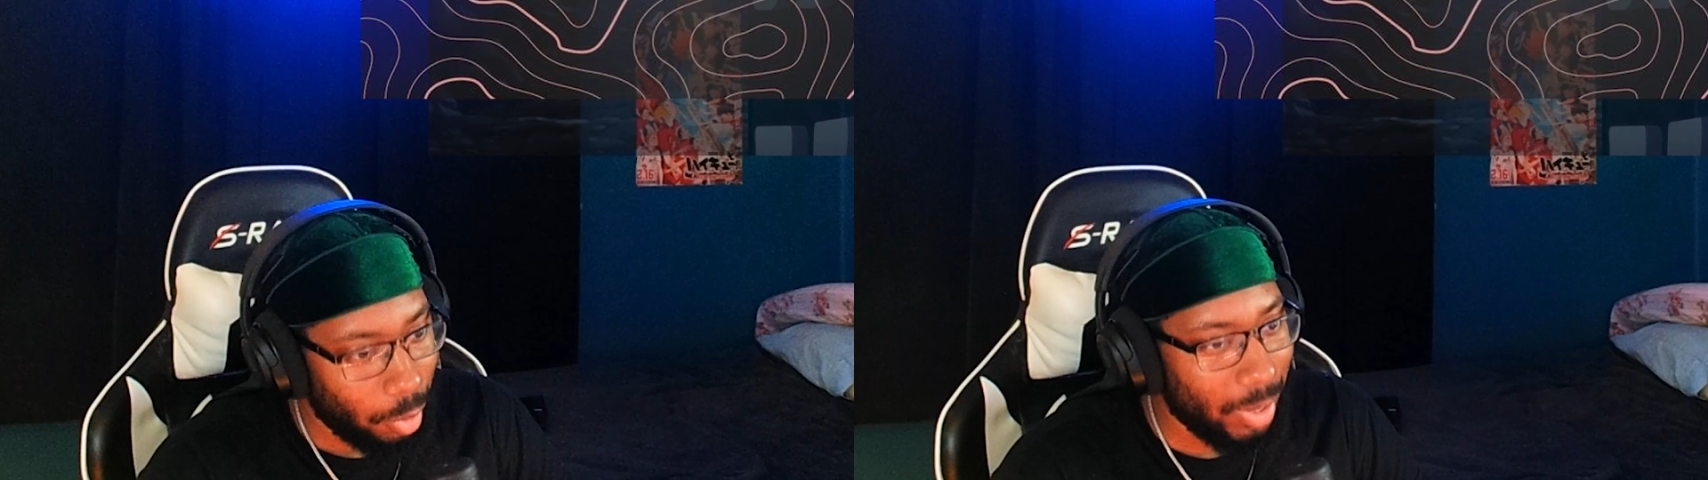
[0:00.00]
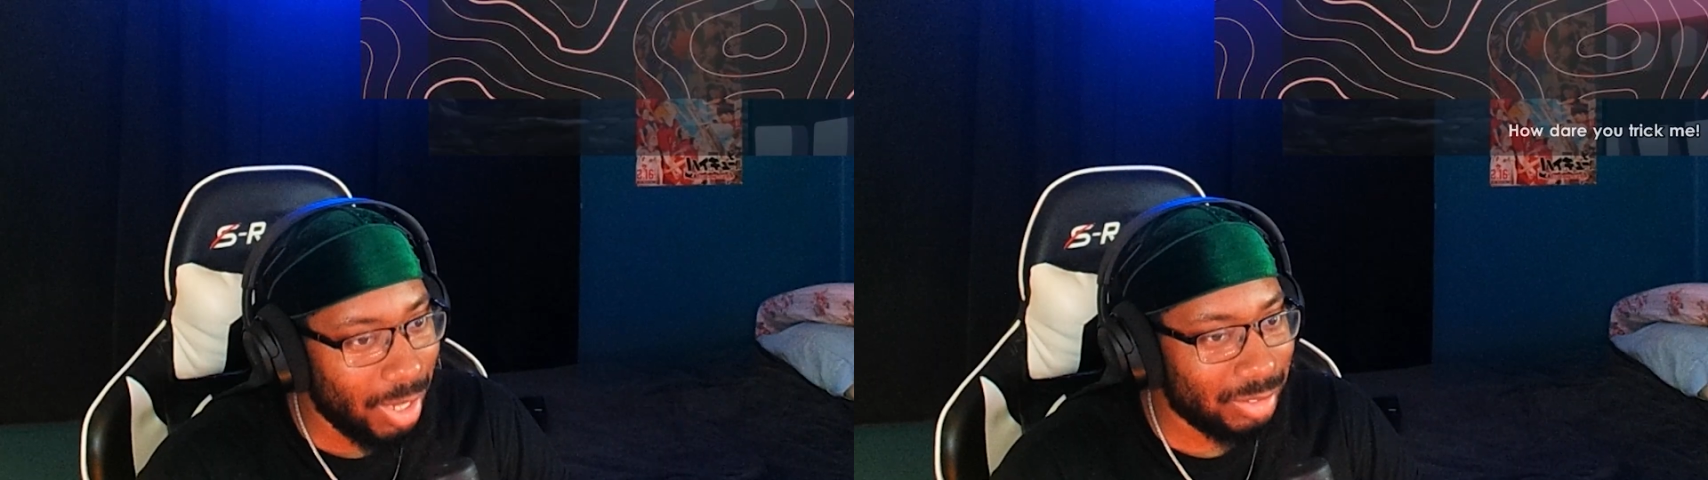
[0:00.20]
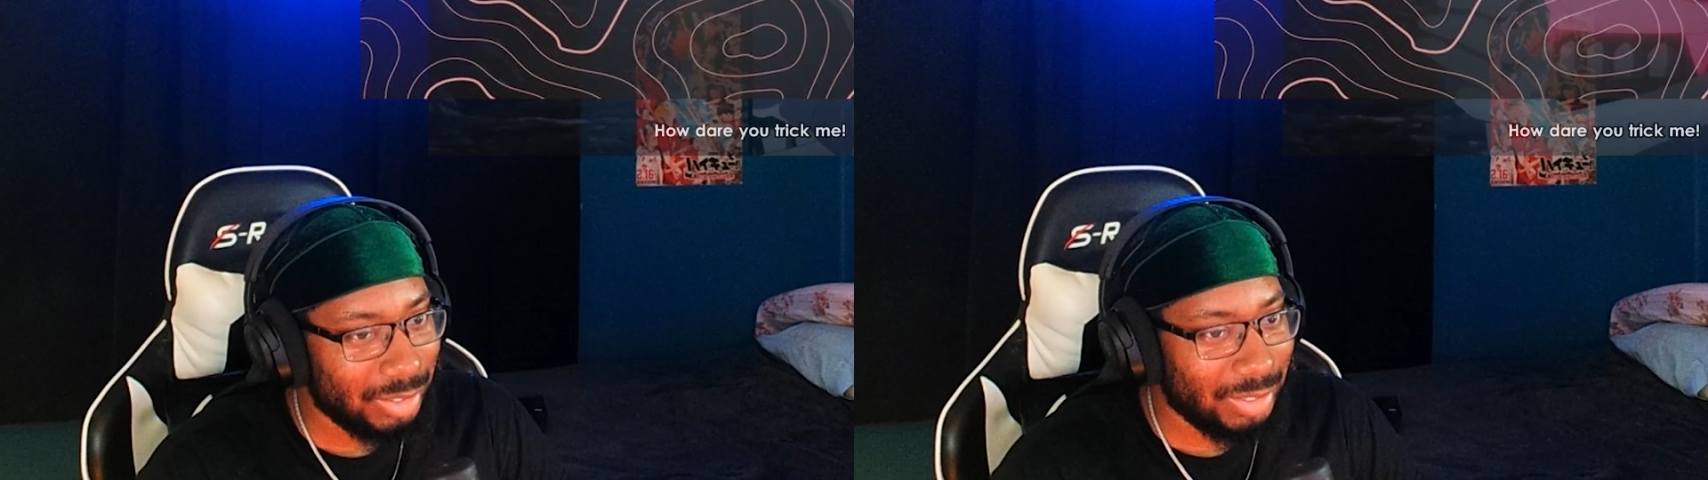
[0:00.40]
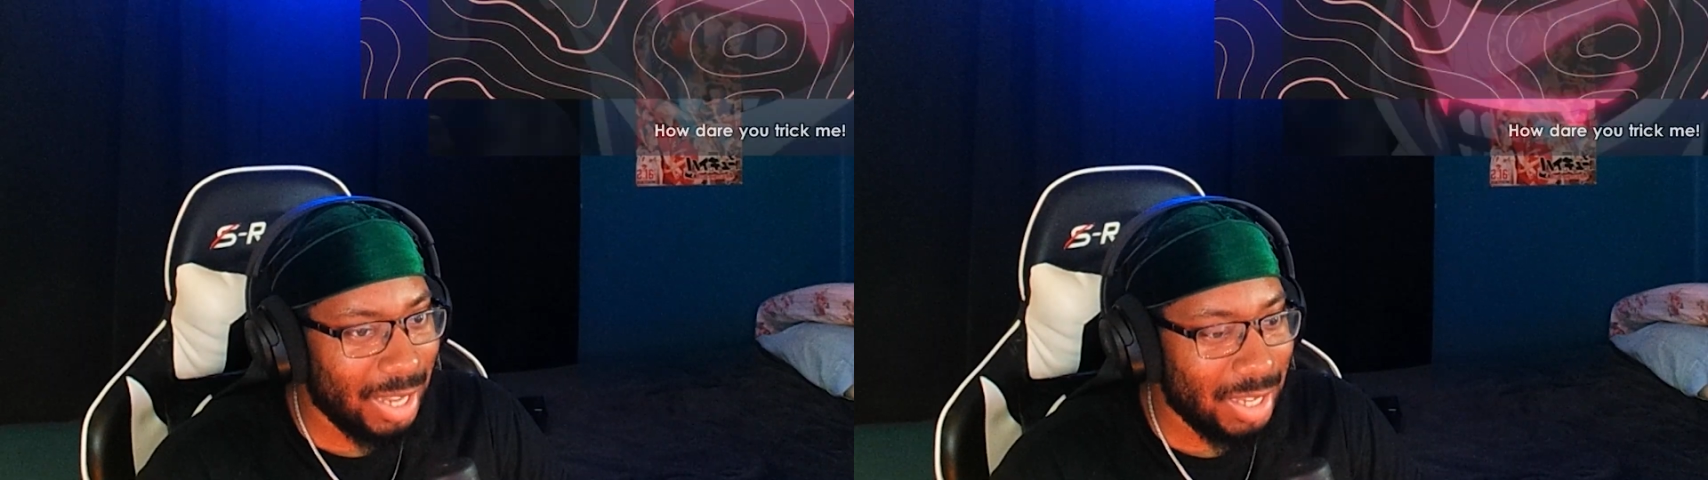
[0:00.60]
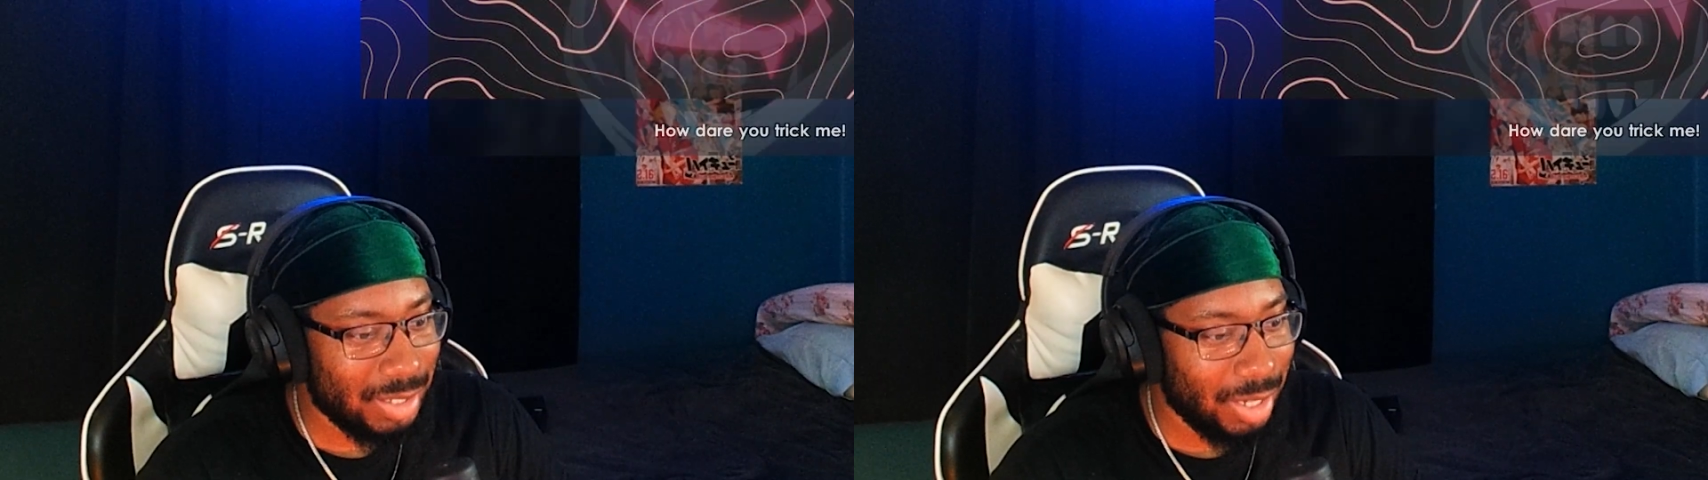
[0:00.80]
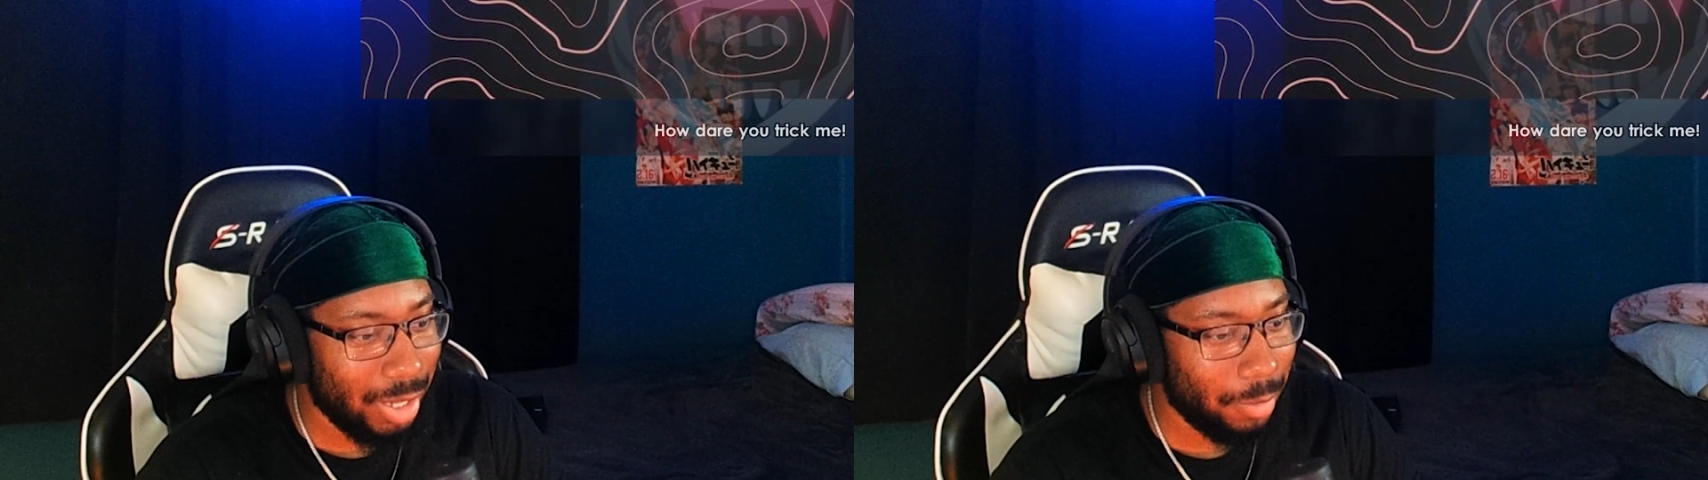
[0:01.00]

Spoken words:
way he just gaslighted